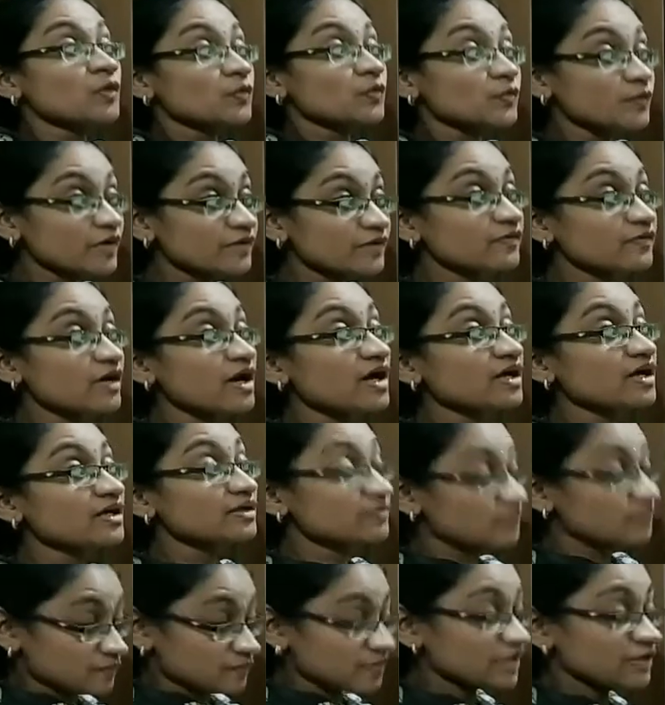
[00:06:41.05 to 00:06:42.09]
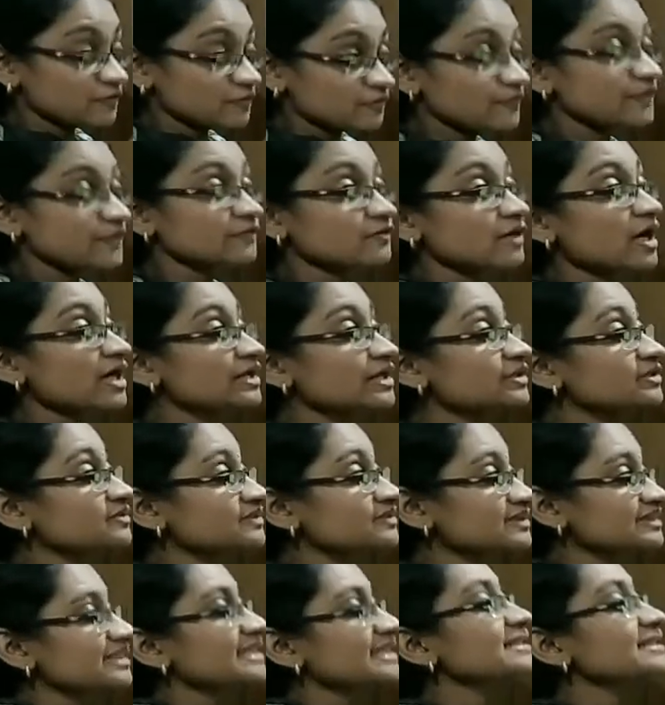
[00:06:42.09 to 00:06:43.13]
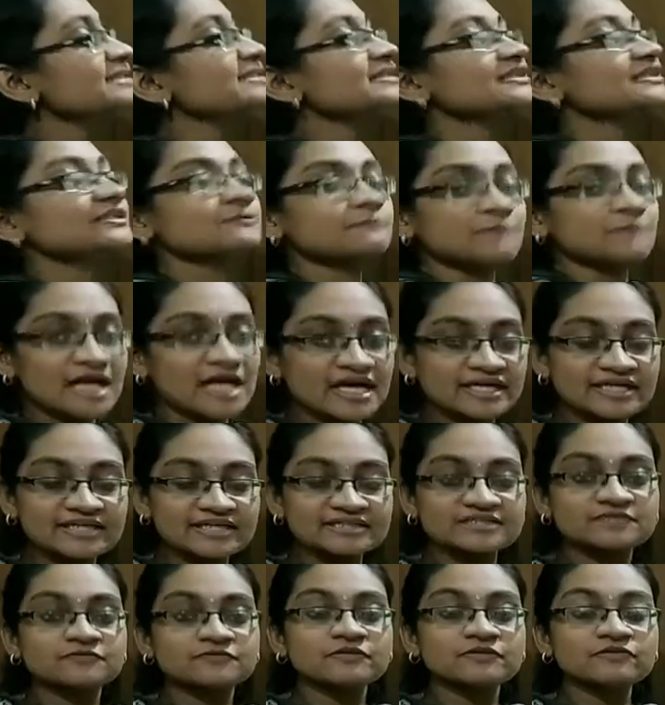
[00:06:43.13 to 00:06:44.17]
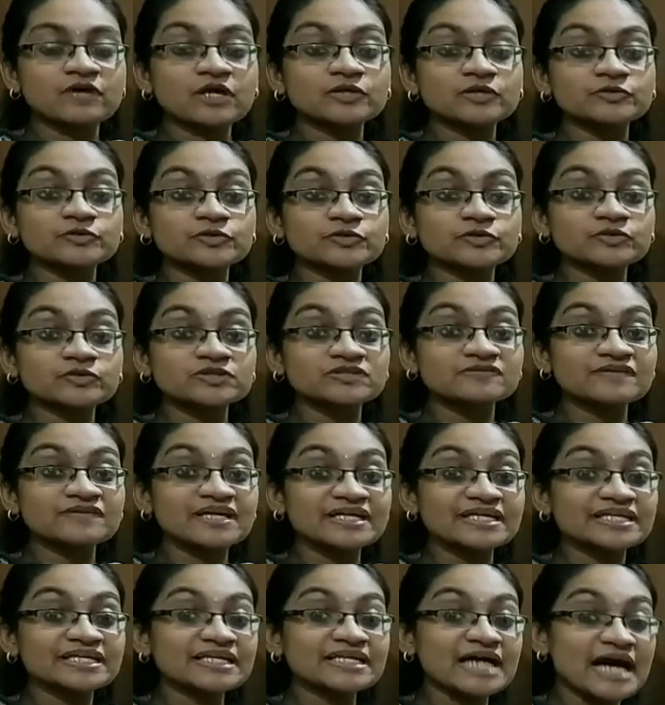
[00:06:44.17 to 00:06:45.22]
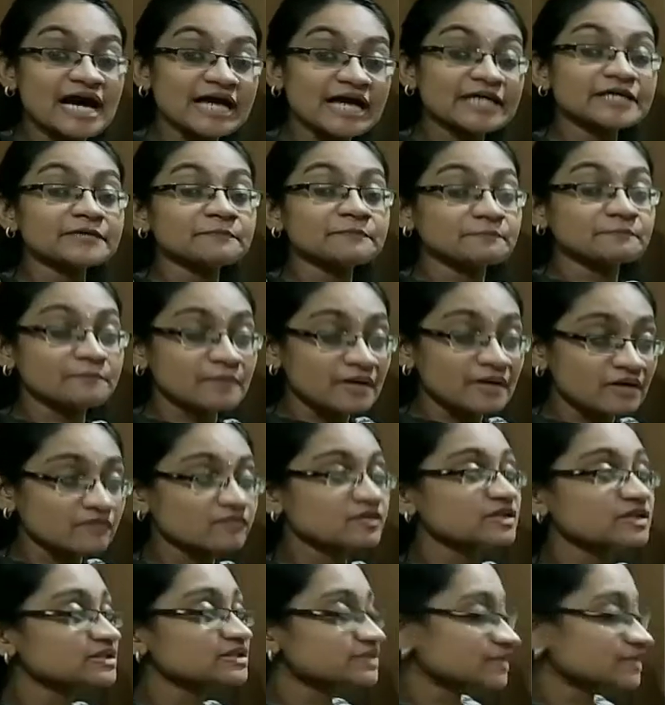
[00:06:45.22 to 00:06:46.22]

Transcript: If we want to see these planets, we want to use very high power